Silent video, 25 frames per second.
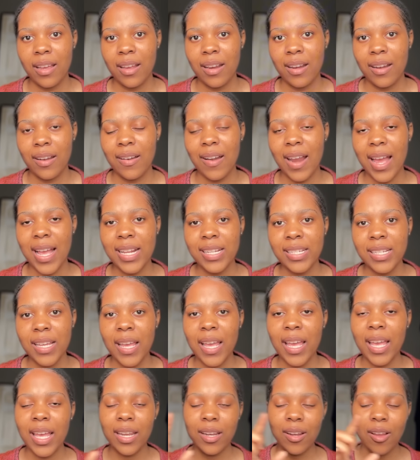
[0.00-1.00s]
Right?
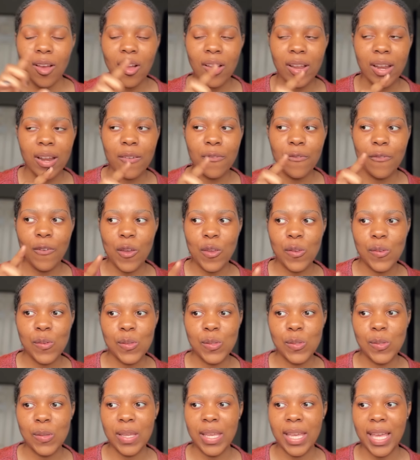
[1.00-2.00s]
In order for you
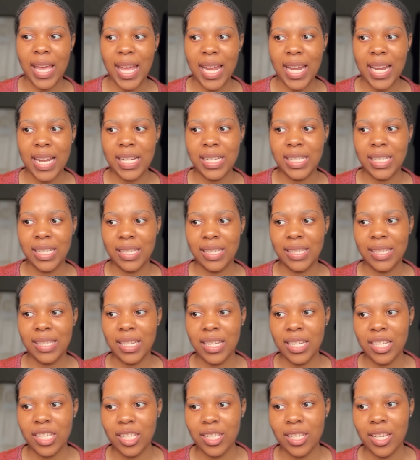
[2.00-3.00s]
to get a
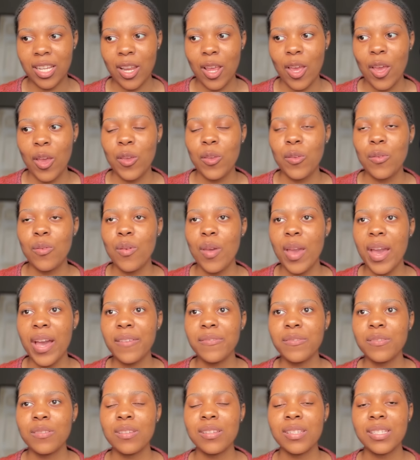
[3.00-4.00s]
distinction, you have
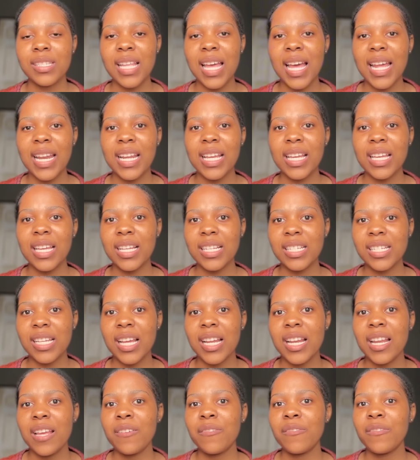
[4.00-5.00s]
to study each
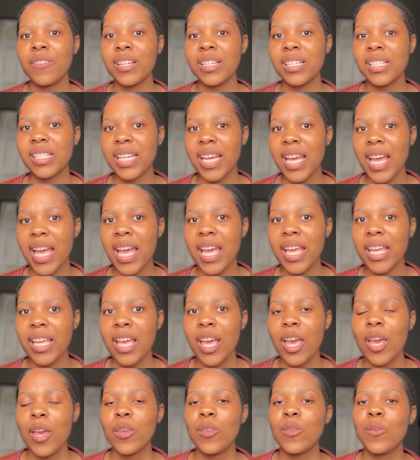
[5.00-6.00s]
and every day.
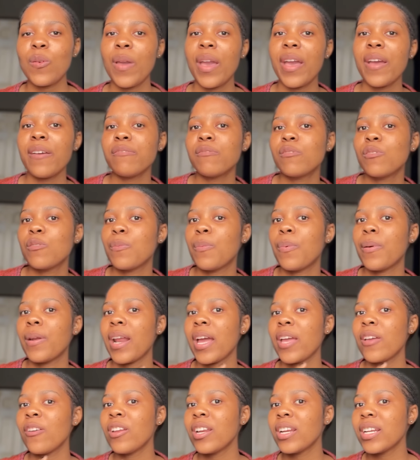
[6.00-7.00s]
You have to
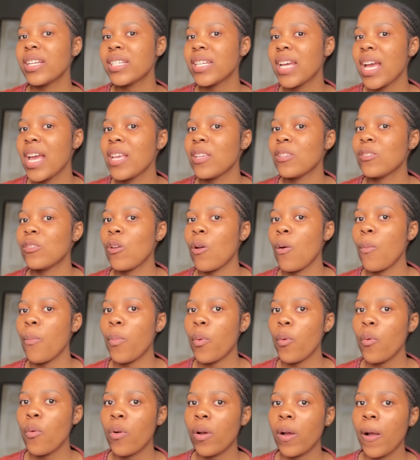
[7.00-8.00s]
prioritize your
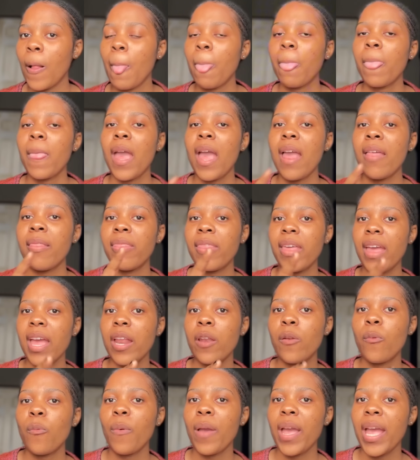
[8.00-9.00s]
book. And
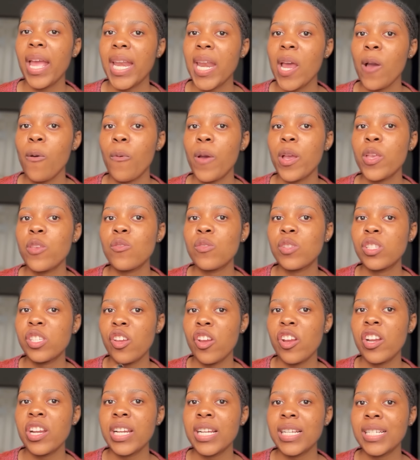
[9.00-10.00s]
then when you
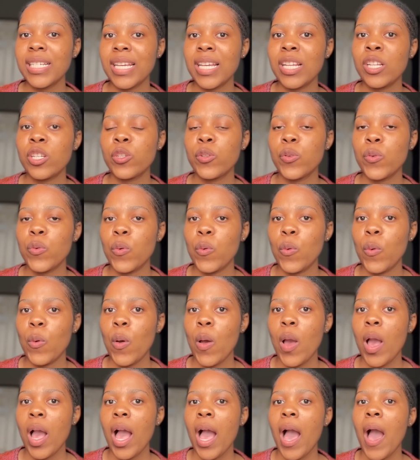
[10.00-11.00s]
turn it into
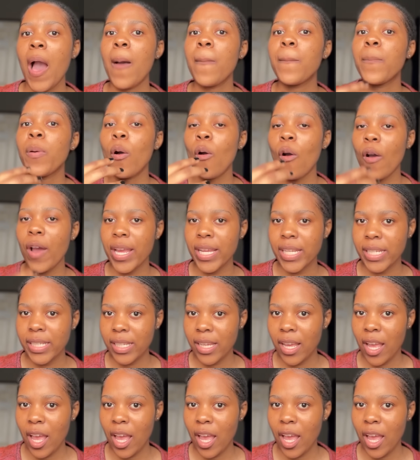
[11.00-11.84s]
a point